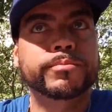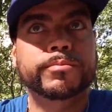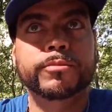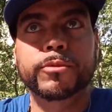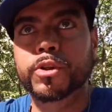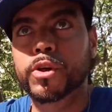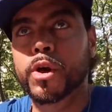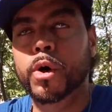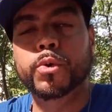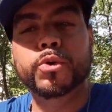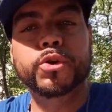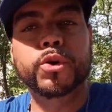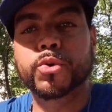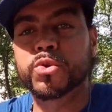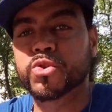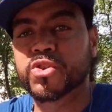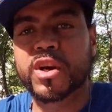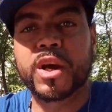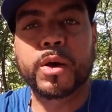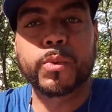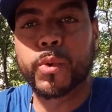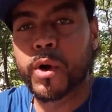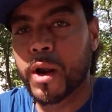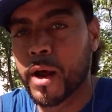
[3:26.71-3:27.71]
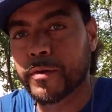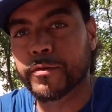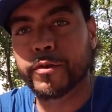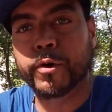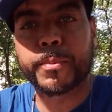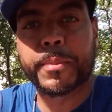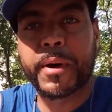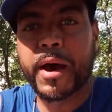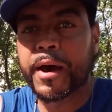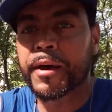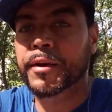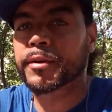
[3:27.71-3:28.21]
You'll say whatever
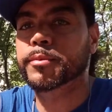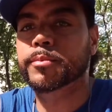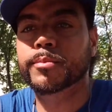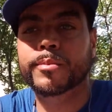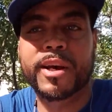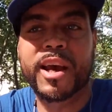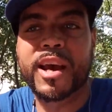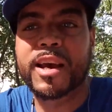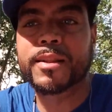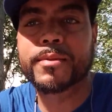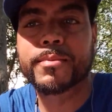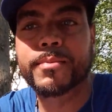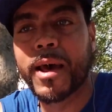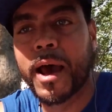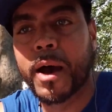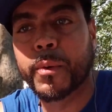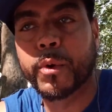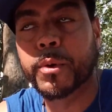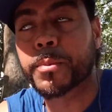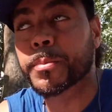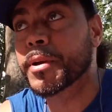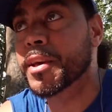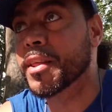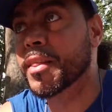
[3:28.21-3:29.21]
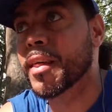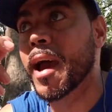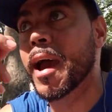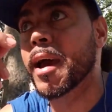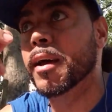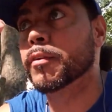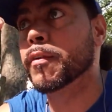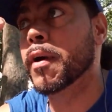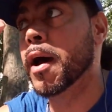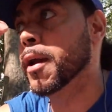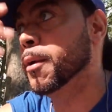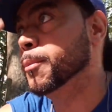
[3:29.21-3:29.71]
back, and that would be
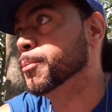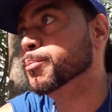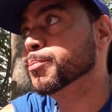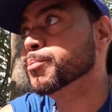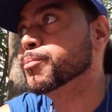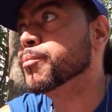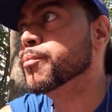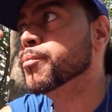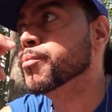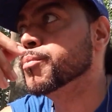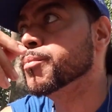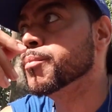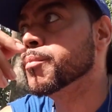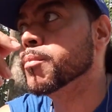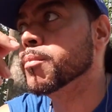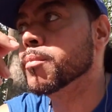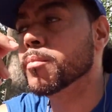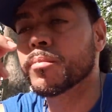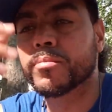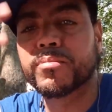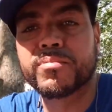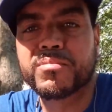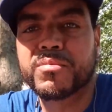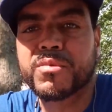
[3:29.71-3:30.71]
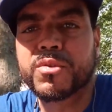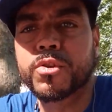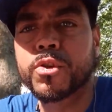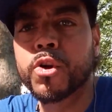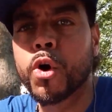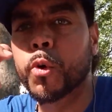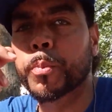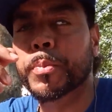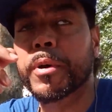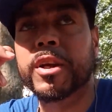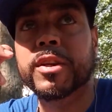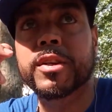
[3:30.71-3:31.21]
that, right?
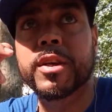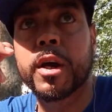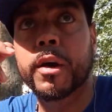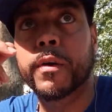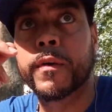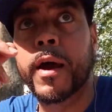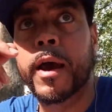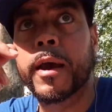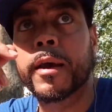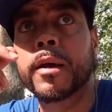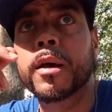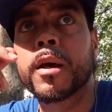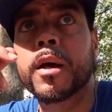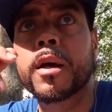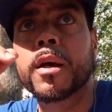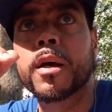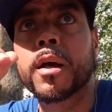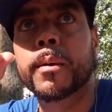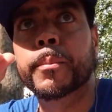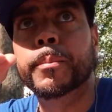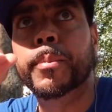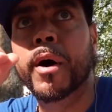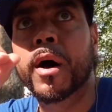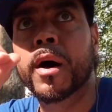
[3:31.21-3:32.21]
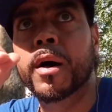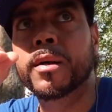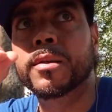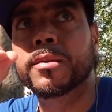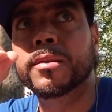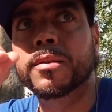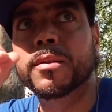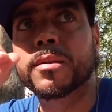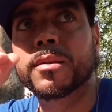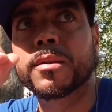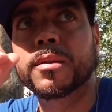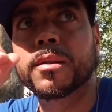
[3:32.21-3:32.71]
No big deal, right? But
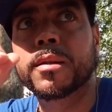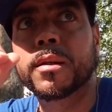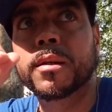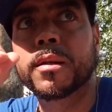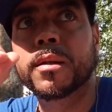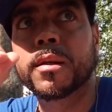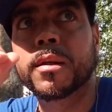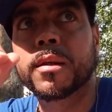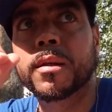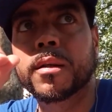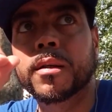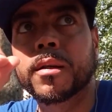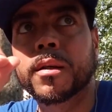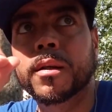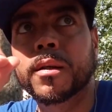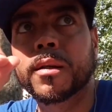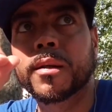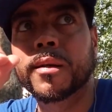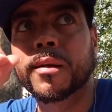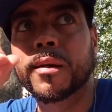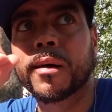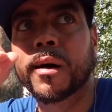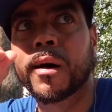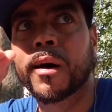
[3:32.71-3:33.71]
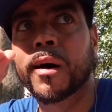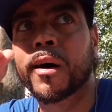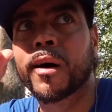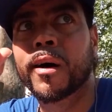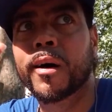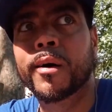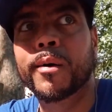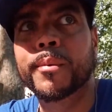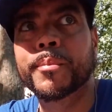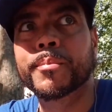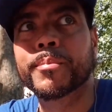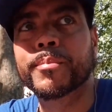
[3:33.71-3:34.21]

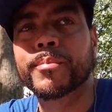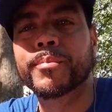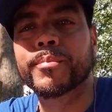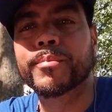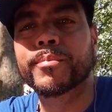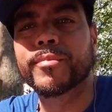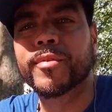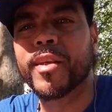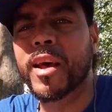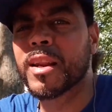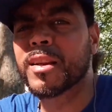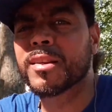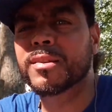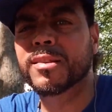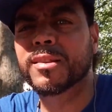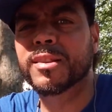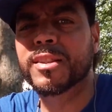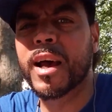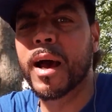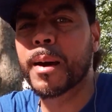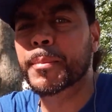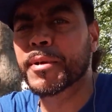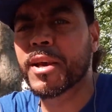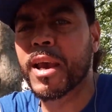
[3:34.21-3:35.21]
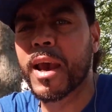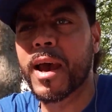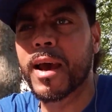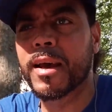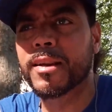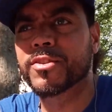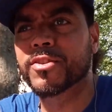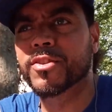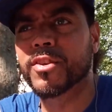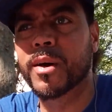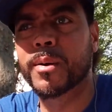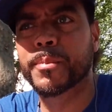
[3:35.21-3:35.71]
then Tommy
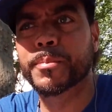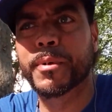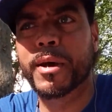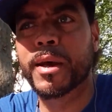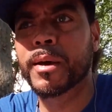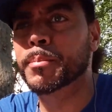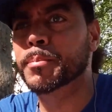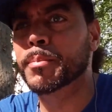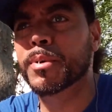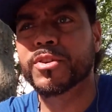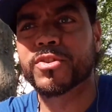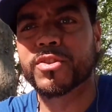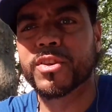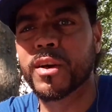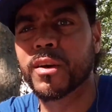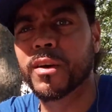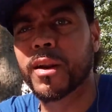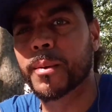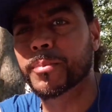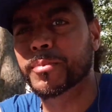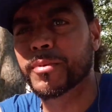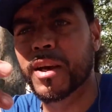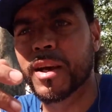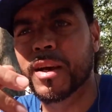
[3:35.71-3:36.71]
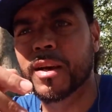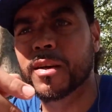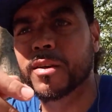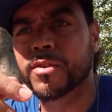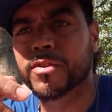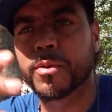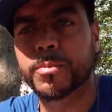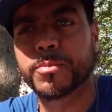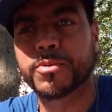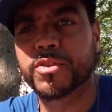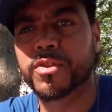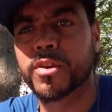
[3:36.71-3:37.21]
had some imbecile up there,
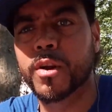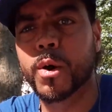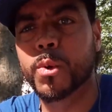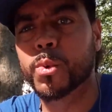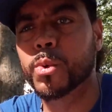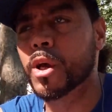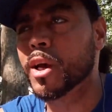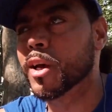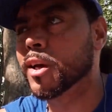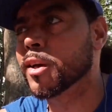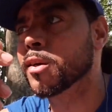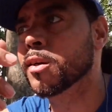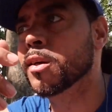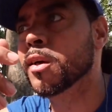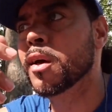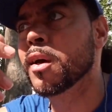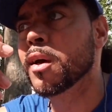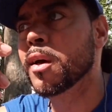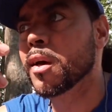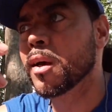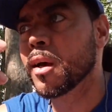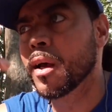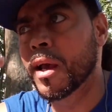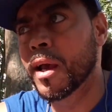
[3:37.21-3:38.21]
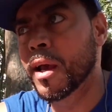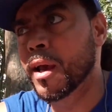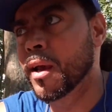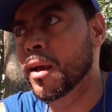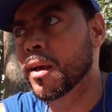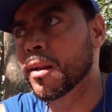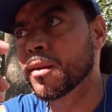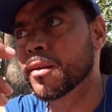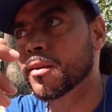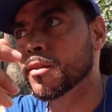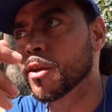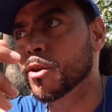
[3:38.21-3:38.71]
some slow nigga,
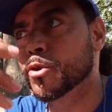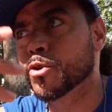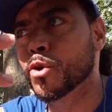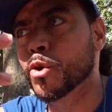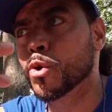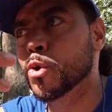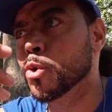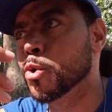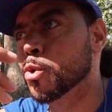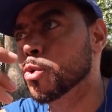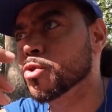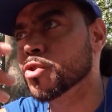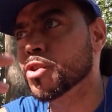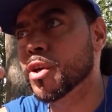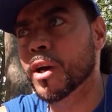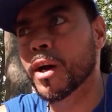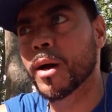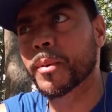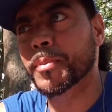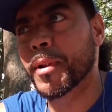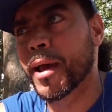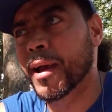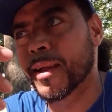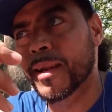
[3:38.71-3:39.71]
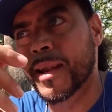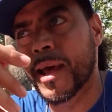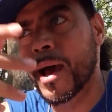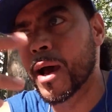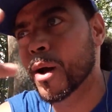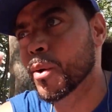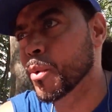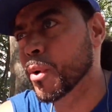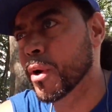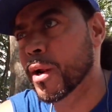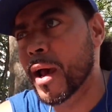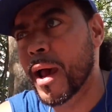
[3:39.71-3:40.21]
and the dude took up an
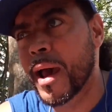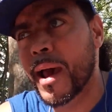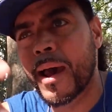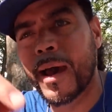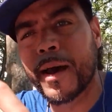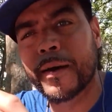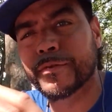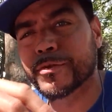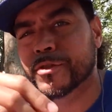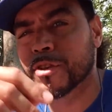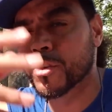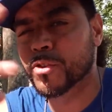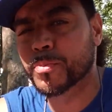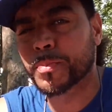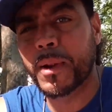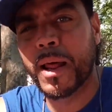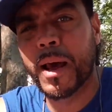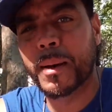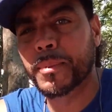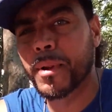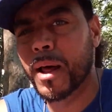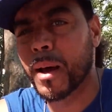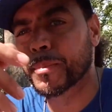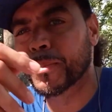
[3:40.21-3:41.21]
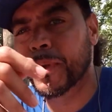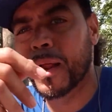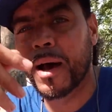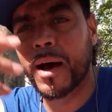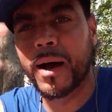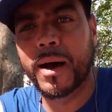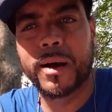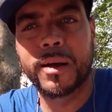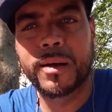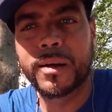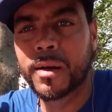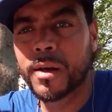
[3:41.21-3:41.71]
hour and a half, just blah, blah,
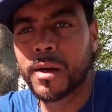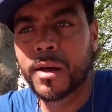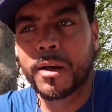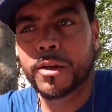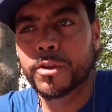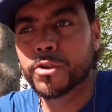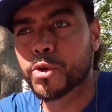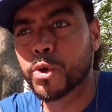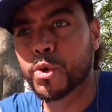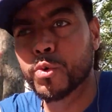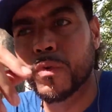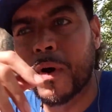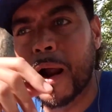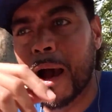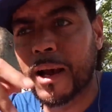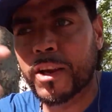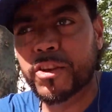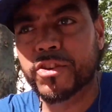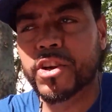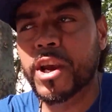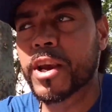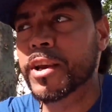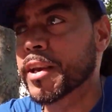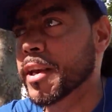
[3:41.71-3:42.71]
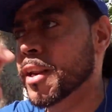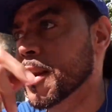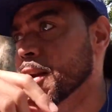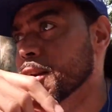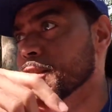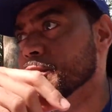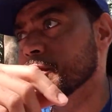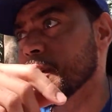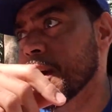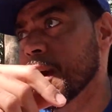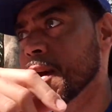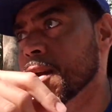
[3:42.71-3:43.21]
blah, 2 rocks shaking in
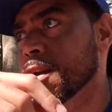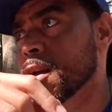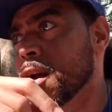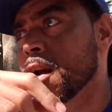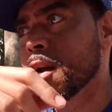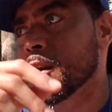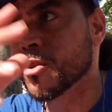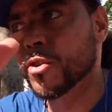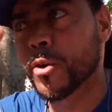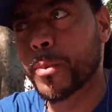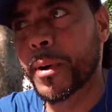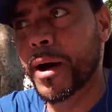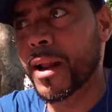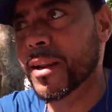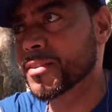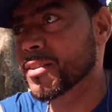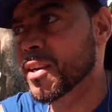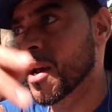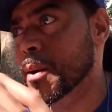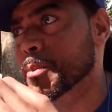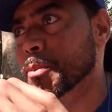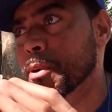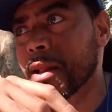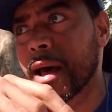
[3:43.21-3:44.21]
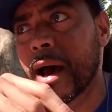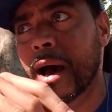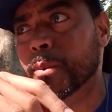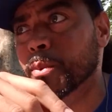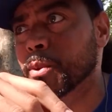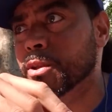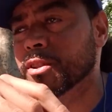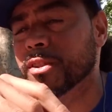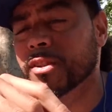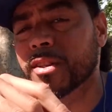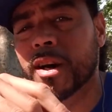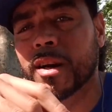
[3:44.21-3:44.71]
his head. So by the time when that
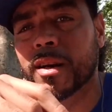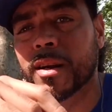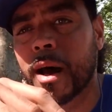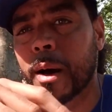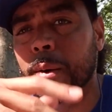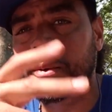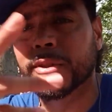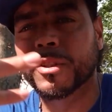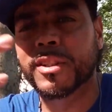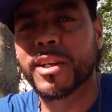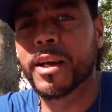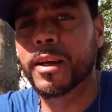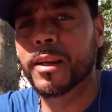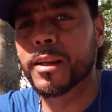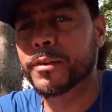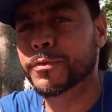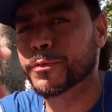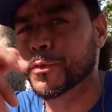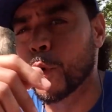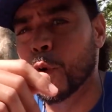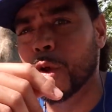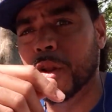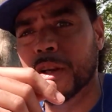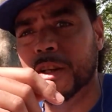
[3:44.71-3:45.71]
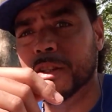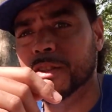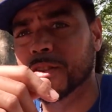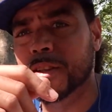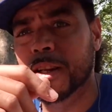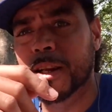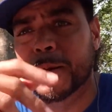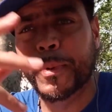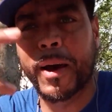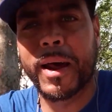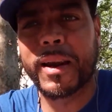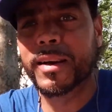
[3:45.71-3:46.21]
was done, I was nearly falling
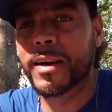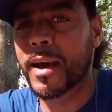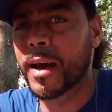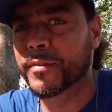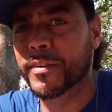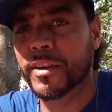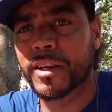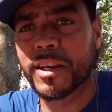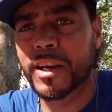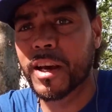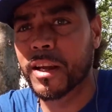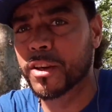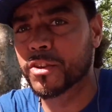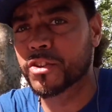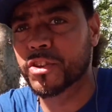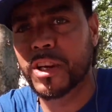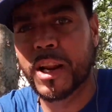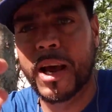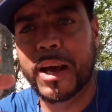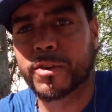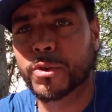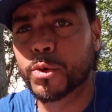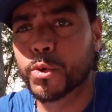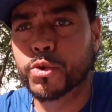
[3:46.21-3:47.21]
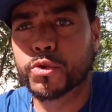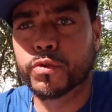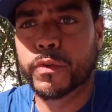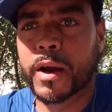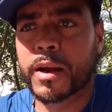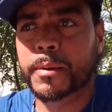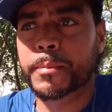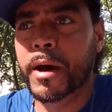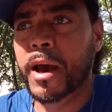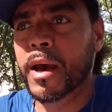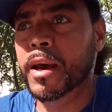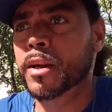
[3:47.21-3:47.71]
asleep. I didn't have any energy. That dude
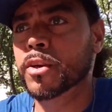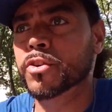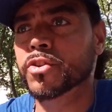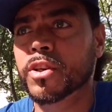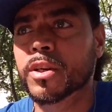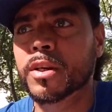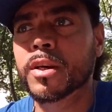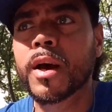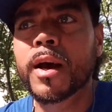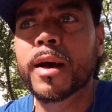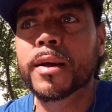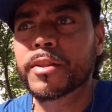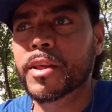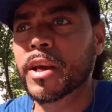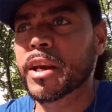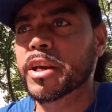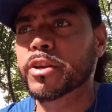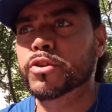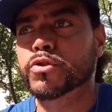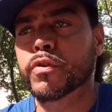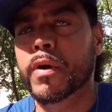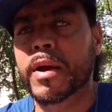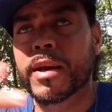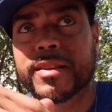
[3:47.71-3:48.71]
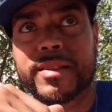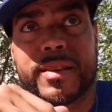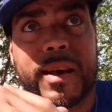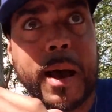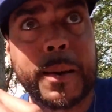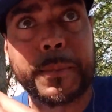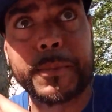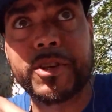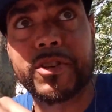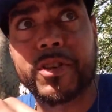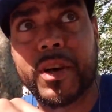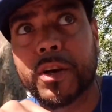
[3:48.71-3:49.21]
drained my energy. I think it drained
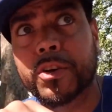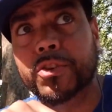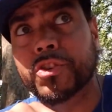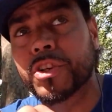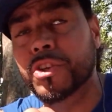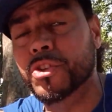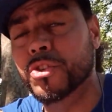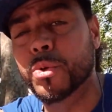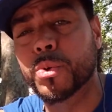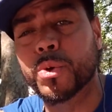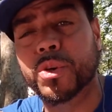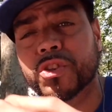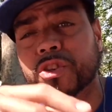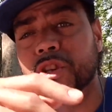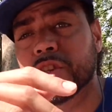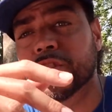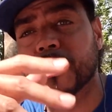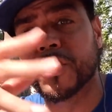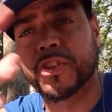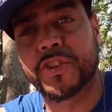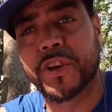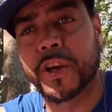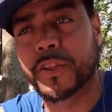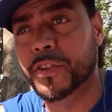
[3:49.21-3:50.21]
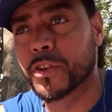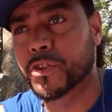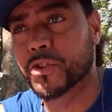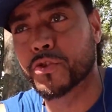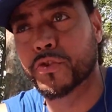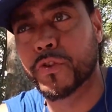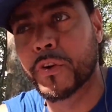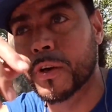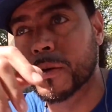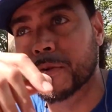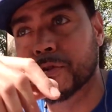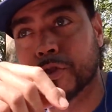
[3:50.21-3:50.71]
Tommy's energy too, because he just shut the
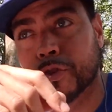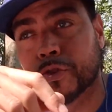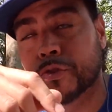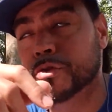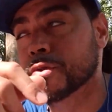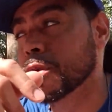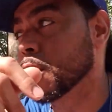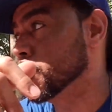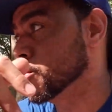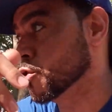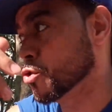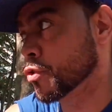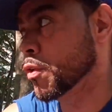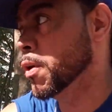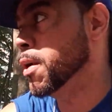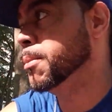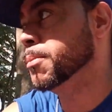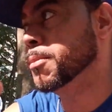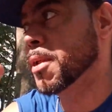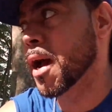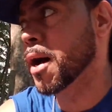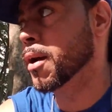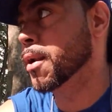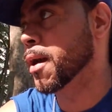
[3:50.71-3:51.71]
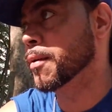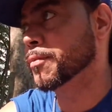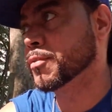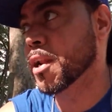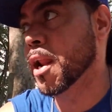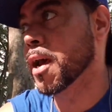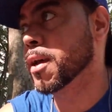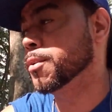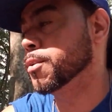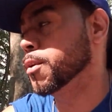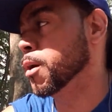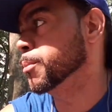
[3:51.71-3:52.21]
stream down after
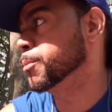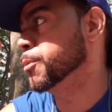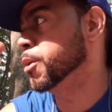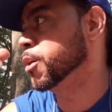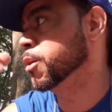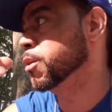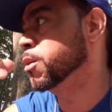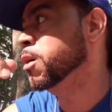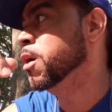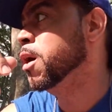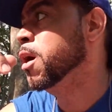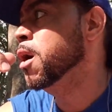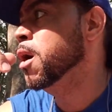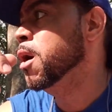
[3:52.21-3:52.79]
that dumb nigga.